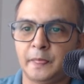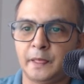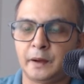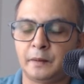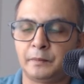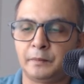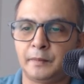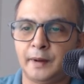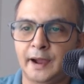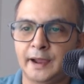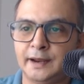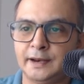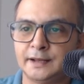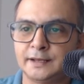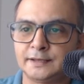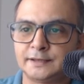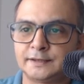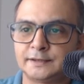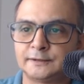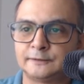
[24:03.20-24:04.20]
a
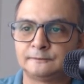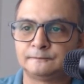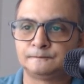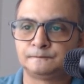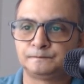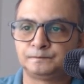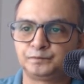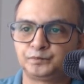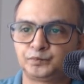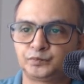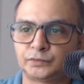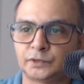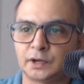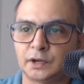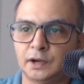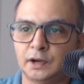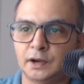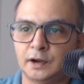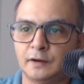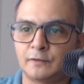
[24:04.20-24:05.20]
minus
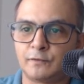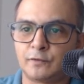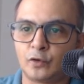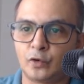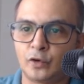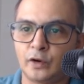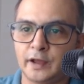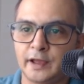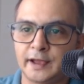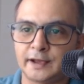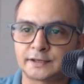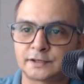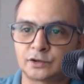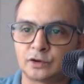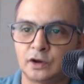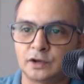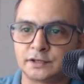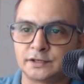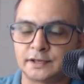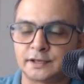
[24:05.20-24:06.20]
4x
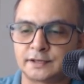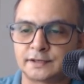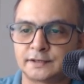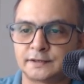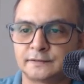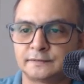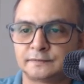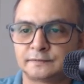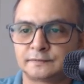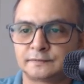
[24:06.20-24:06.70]
cos x,